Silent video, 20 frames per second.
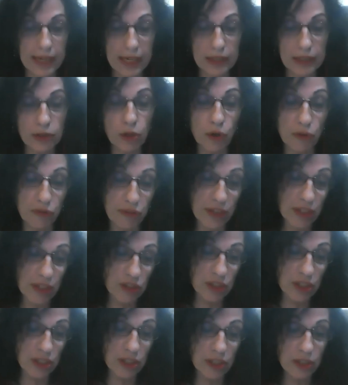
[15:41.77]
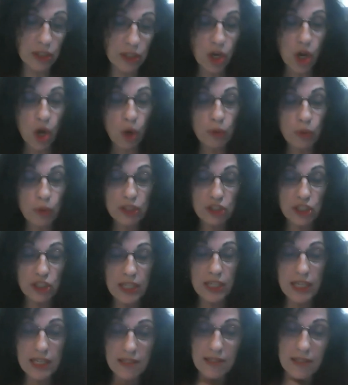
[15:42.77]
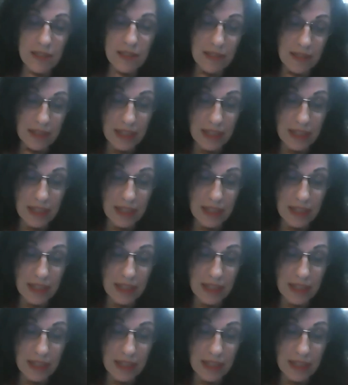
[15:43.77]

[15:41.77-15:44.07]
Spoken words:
and her vision, which is,